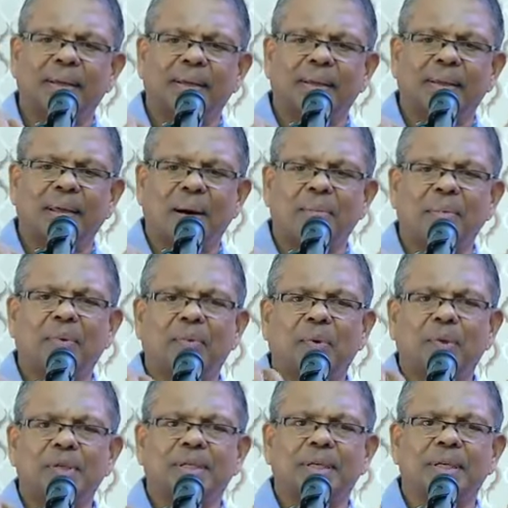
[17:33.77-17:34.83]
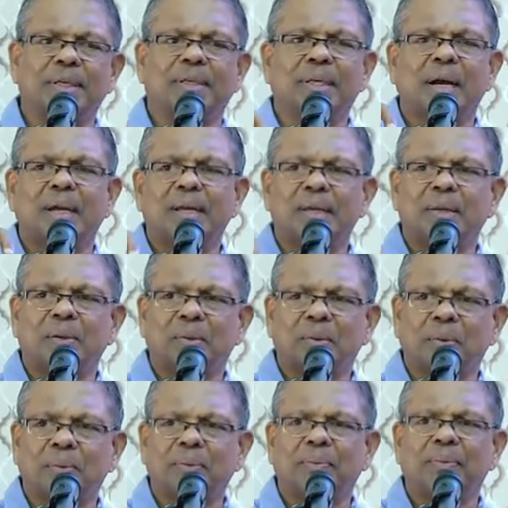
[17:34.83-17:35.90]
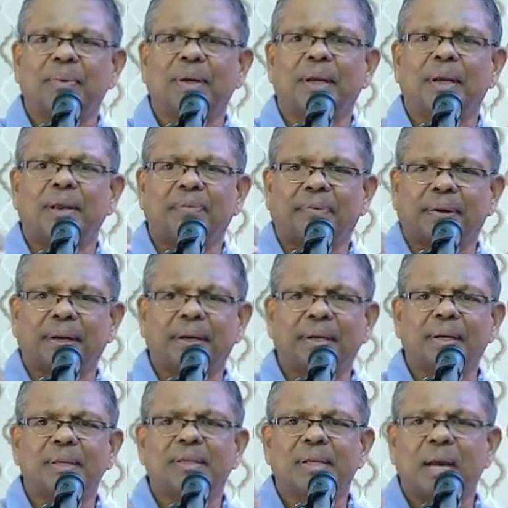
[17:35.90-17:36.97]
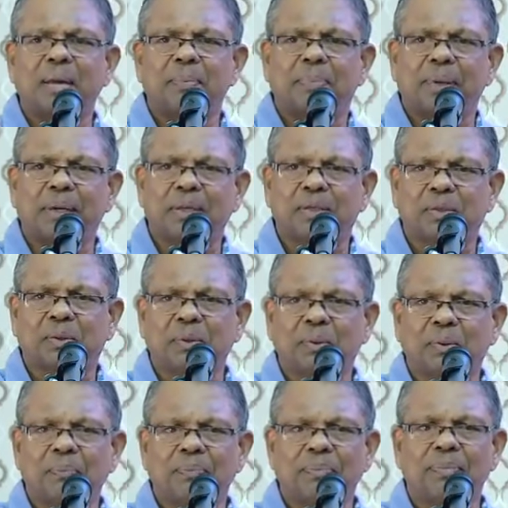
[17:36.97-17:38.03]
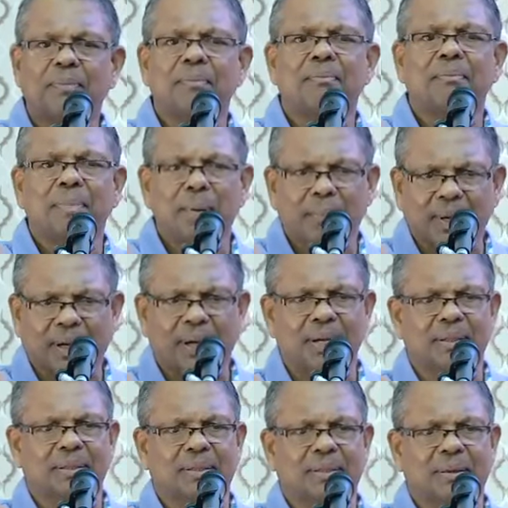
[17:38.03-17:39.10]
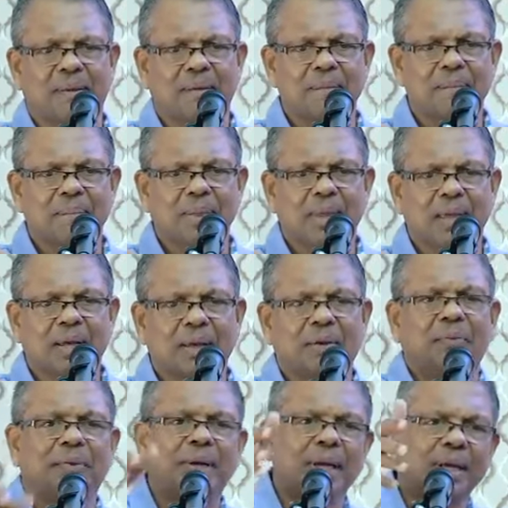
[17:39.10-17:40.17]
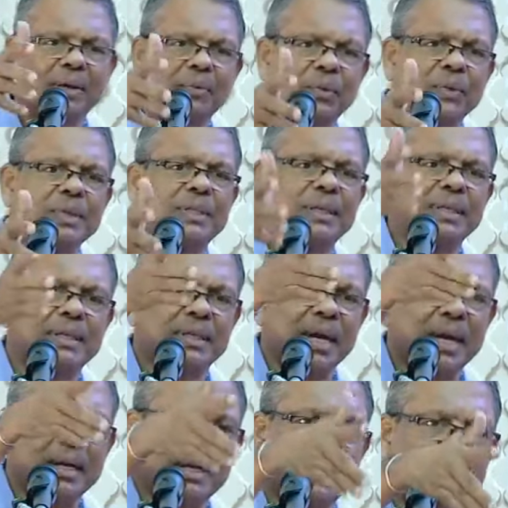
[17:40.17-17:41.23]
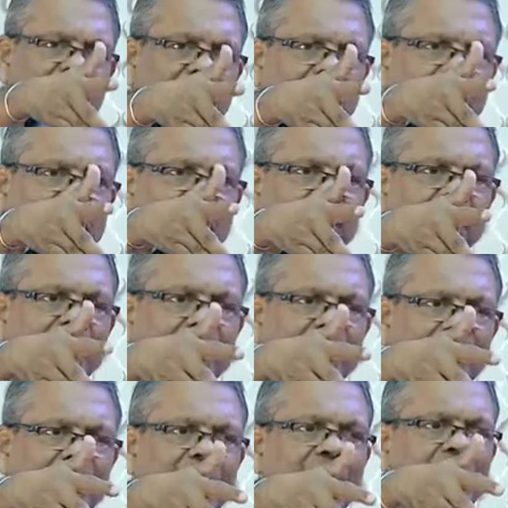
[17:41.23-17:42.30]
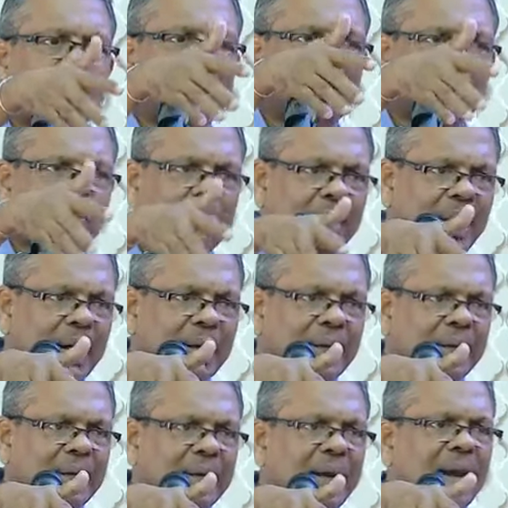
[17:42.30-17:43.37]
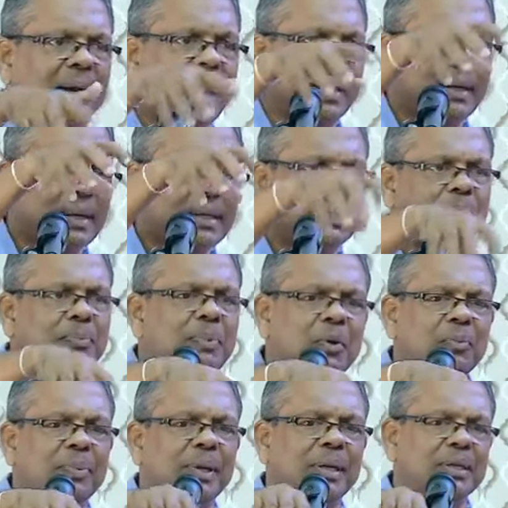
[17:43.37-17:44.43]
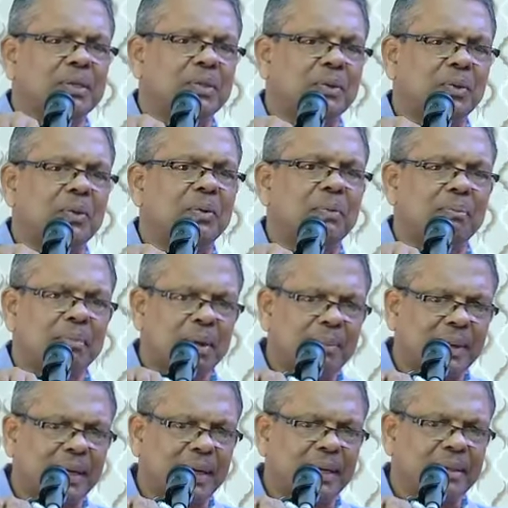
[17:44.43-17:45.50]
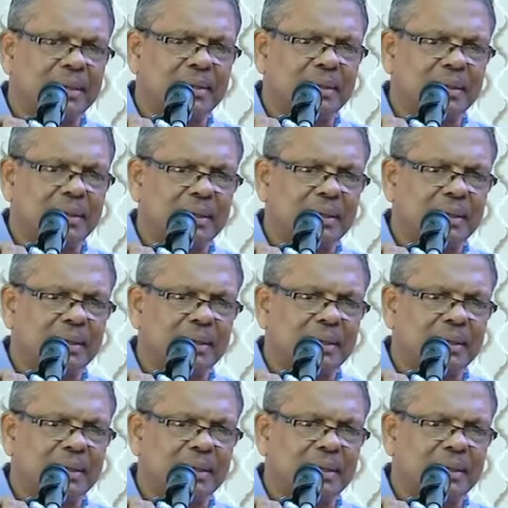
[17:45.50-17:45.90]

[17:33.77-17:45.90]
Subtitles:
Dhamma was assigned to different disciples to memorize. Vinaya was assigned to Venerable Upali and his pupils to memorize.